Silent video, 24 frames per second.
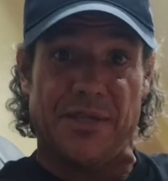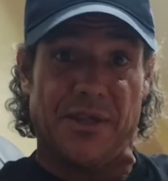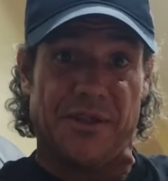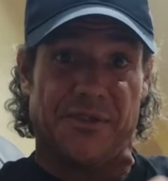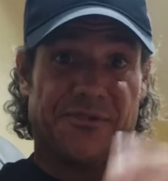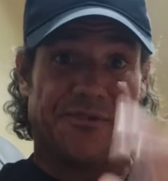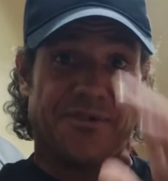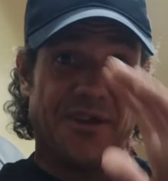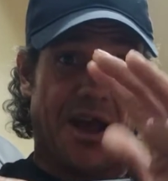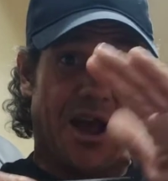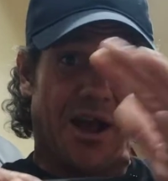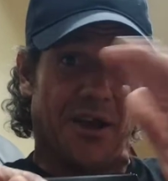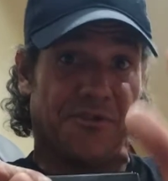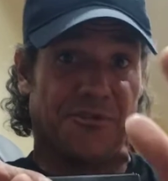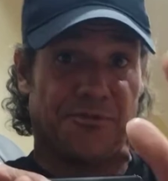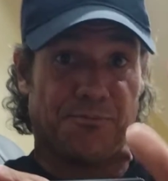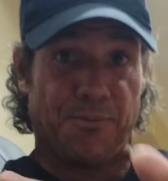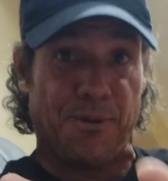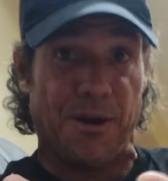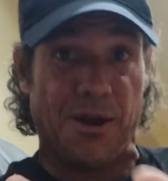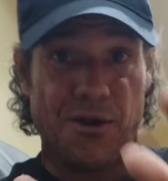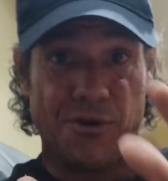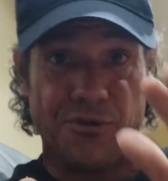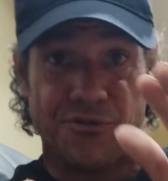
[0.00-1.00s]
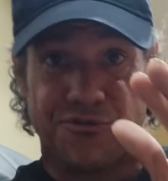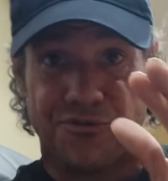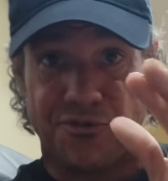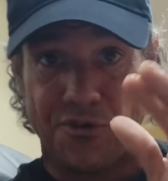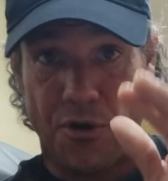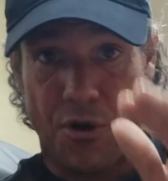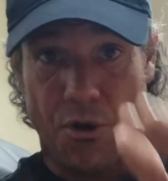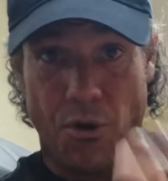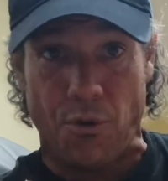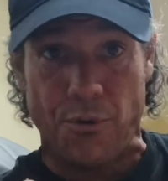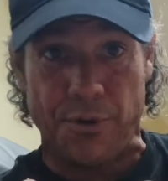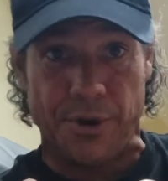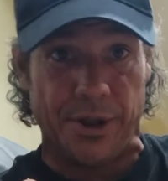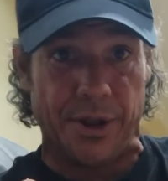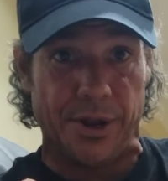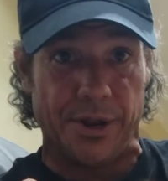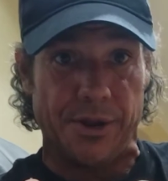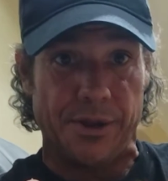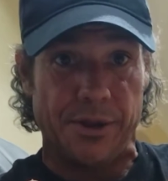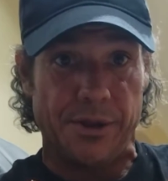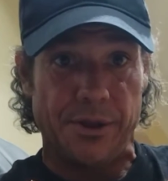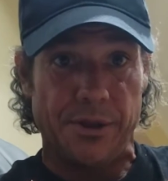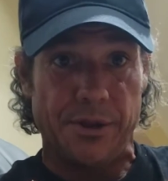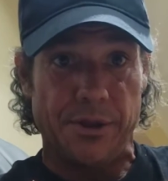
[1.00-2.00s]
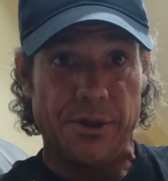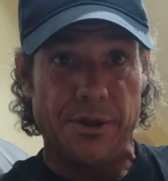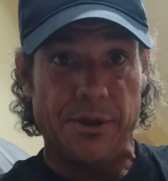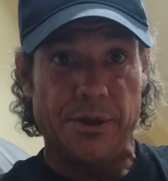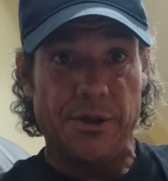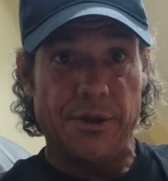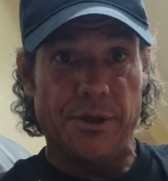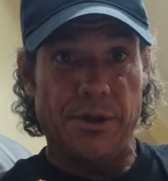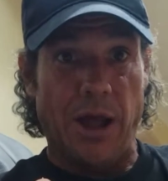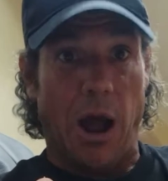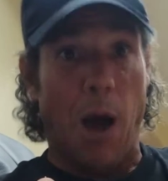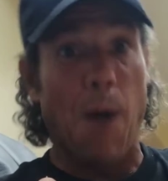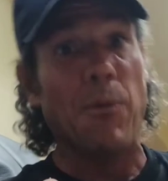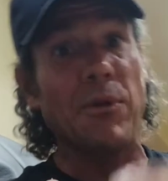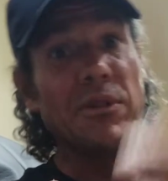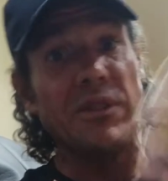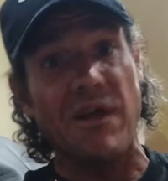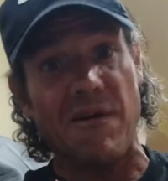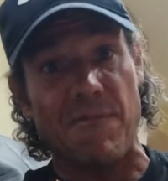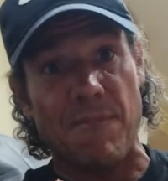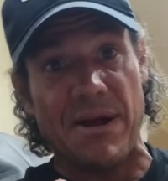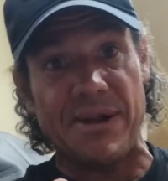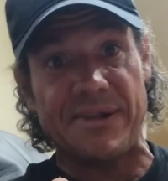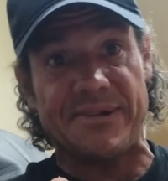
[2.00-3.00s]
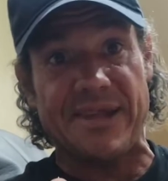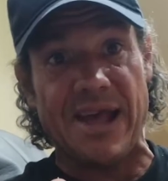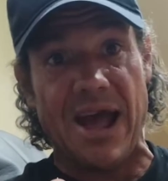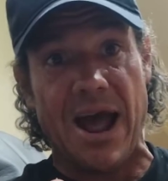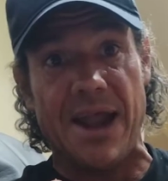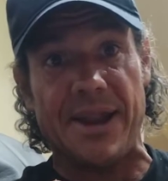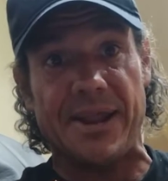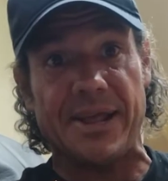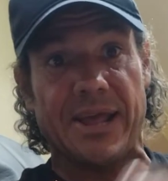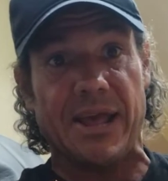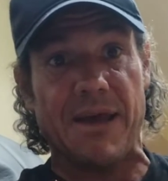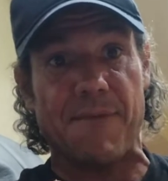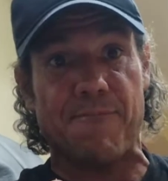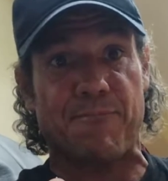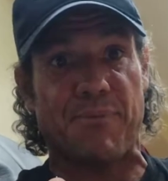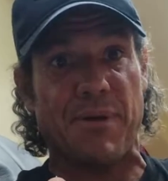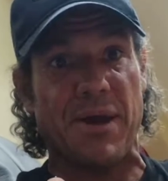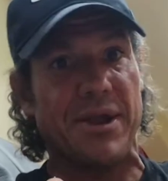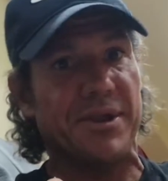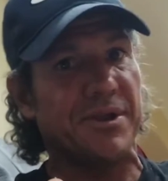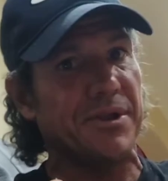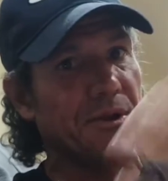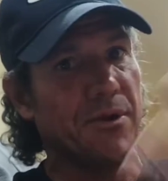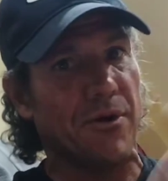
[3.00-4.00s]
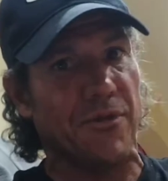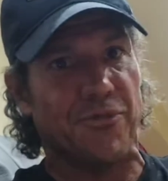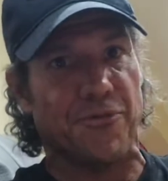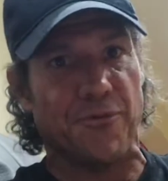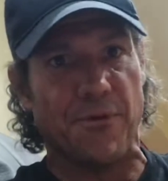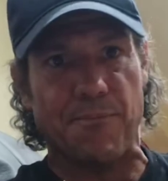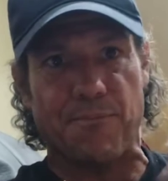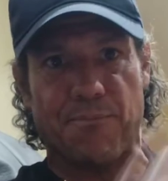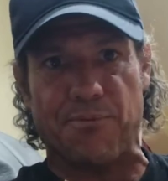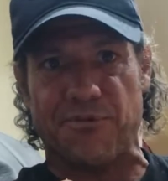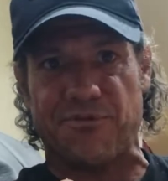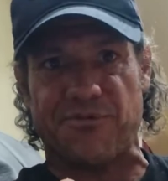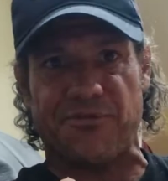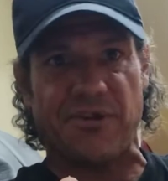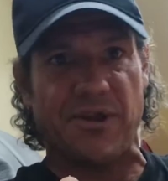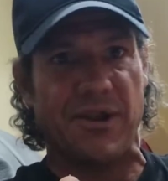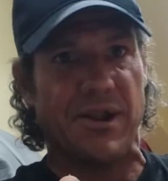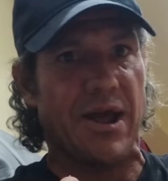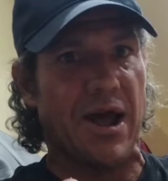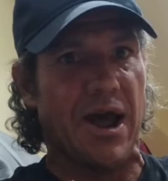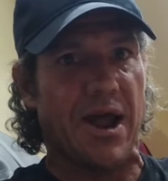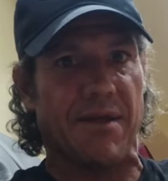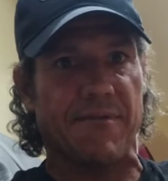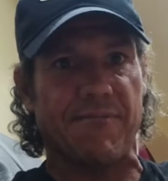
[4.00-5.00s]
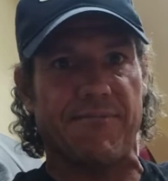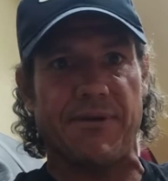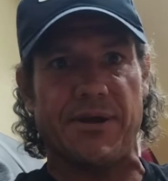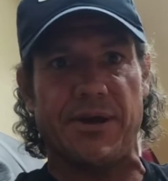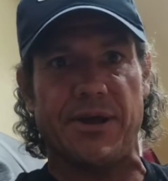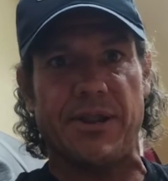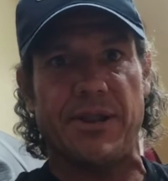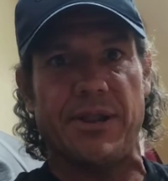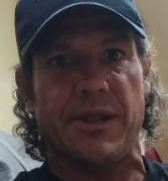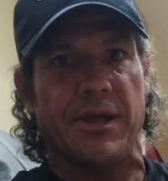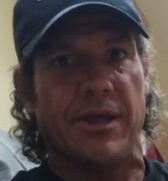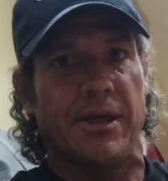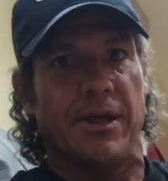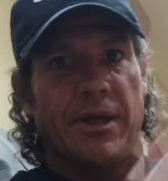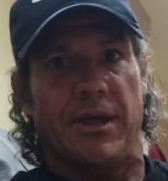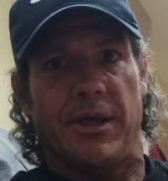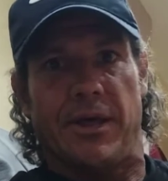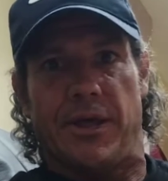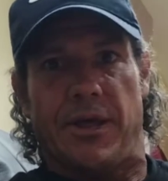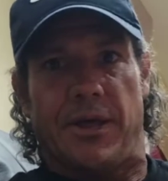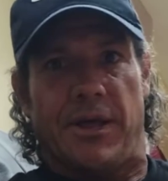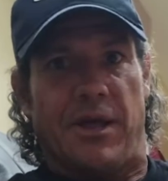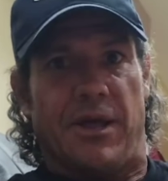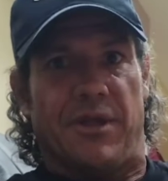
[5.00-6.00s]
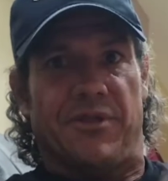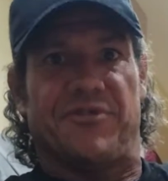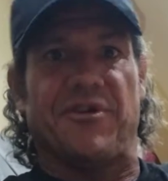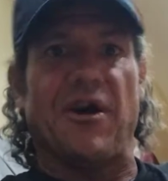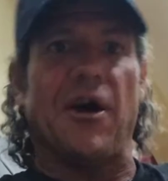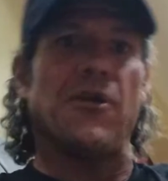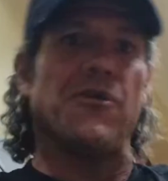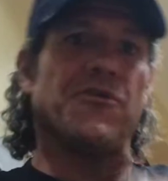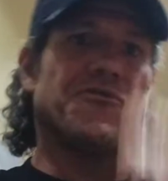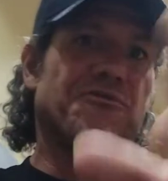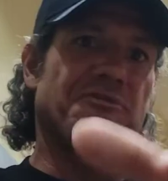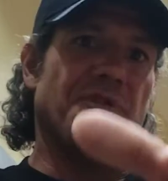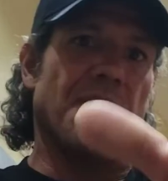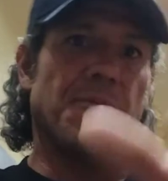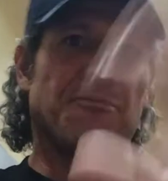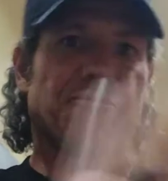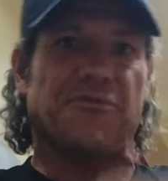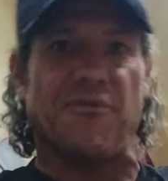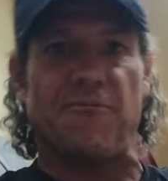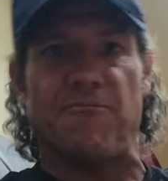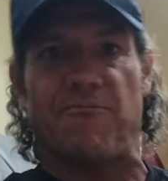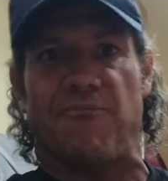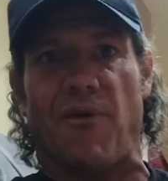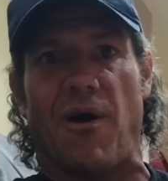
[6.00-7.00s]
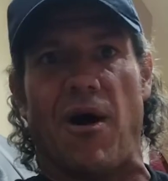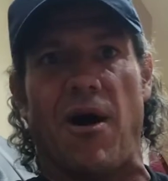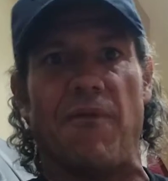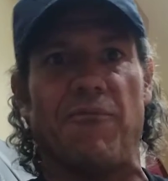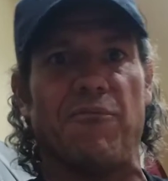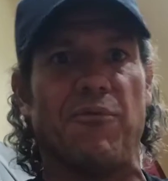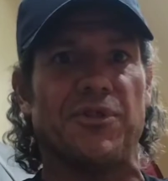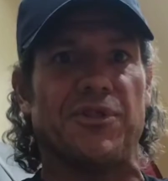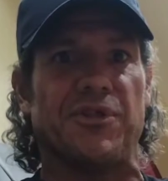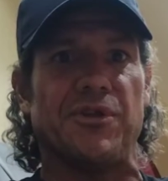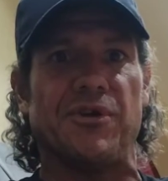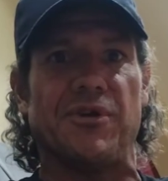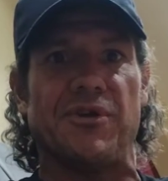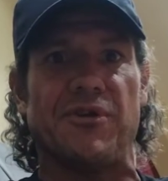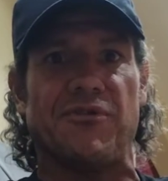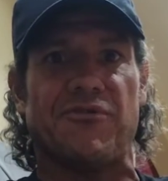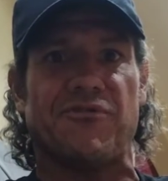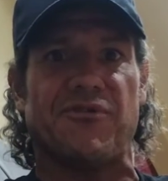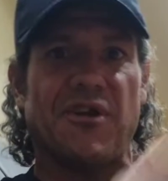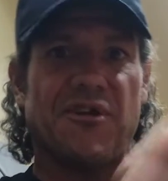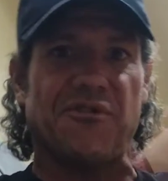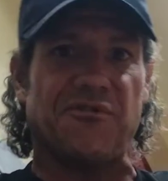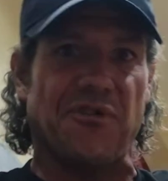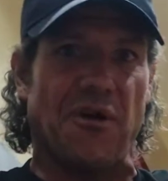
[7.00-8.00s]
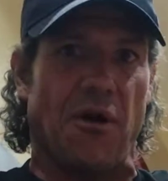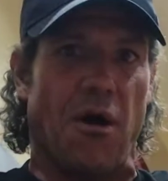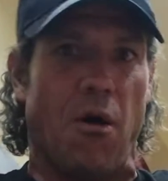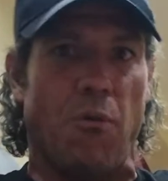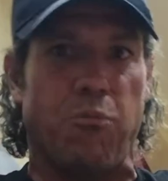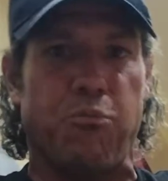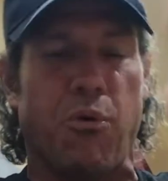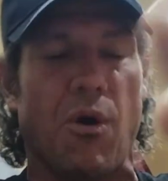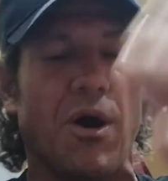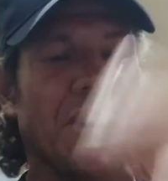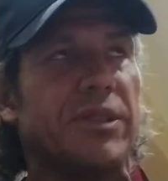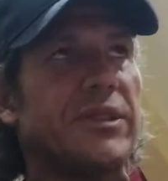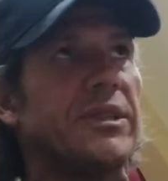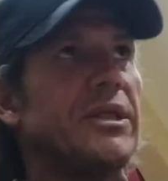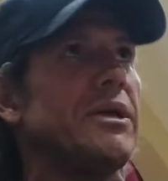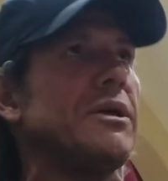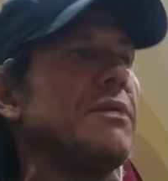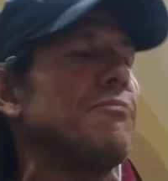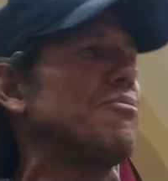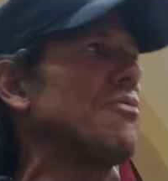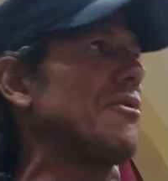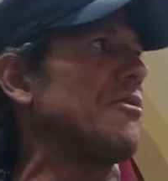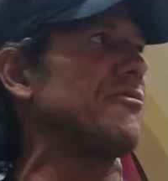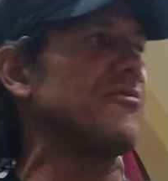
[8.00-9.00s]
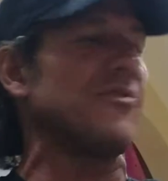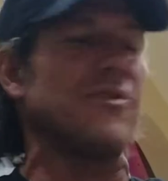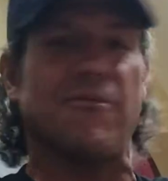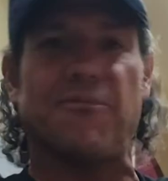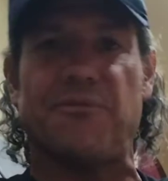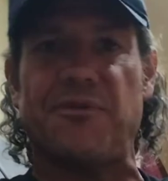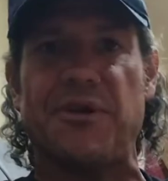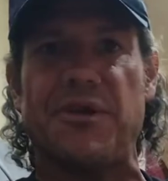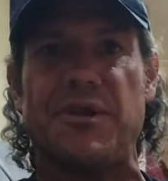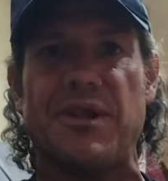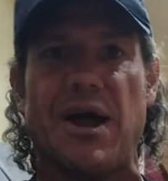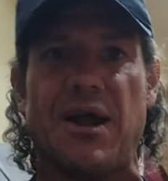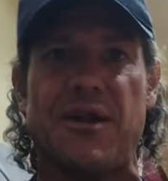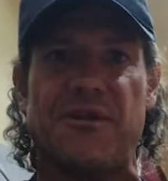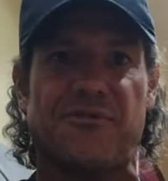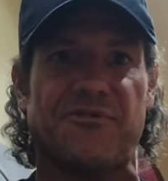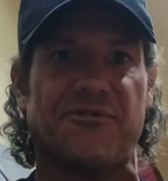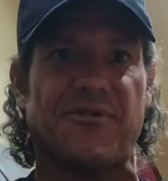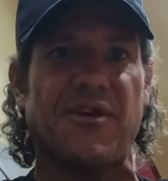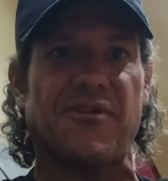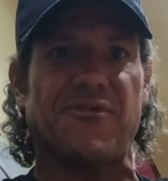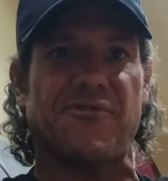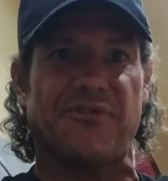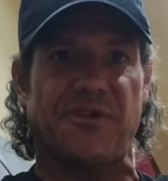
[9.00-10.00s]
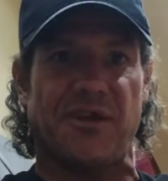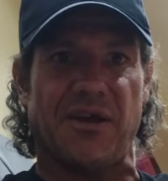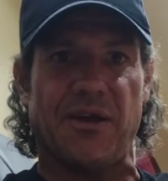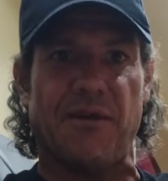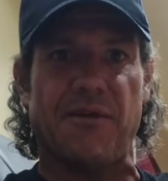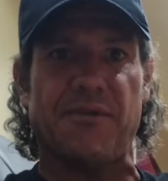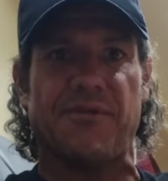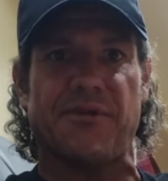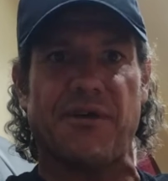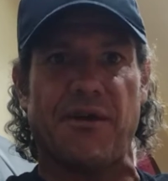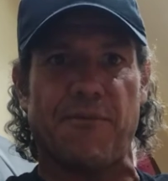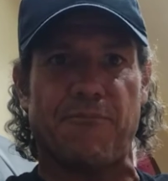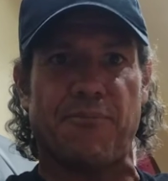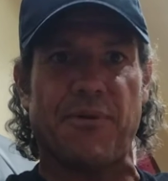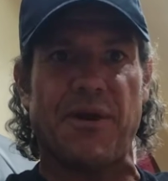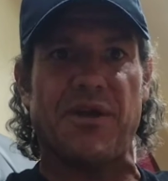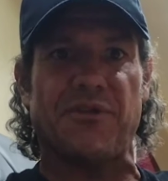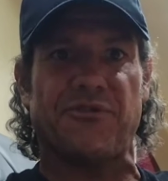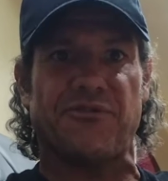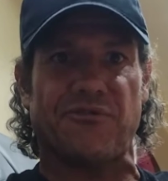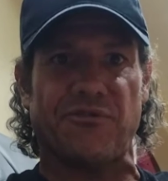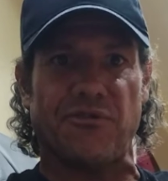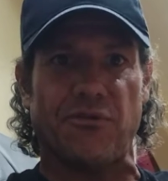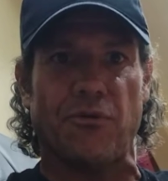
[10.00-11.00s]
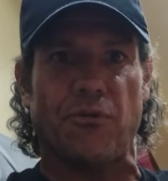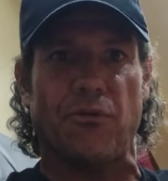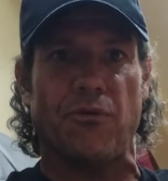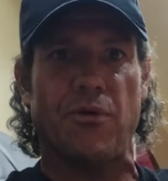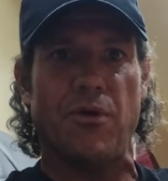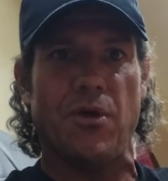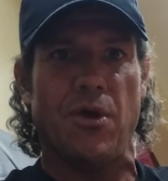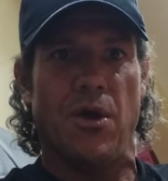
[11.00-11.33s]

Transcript: The taxpayers own it. I would love my dad to get paid, 3% out of it. Donald Trump's involved with the United States, so I want the President of the United States to get paid too.